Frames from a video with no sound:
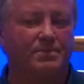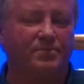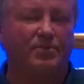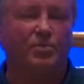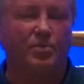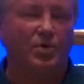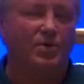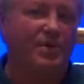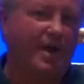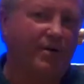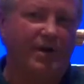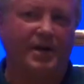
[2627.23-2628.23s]
from North
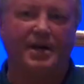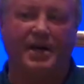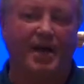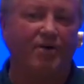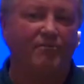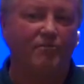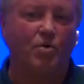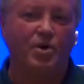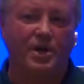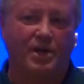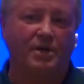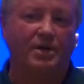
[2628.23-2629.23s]
Carolina to
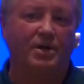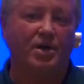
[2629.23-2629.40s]
California.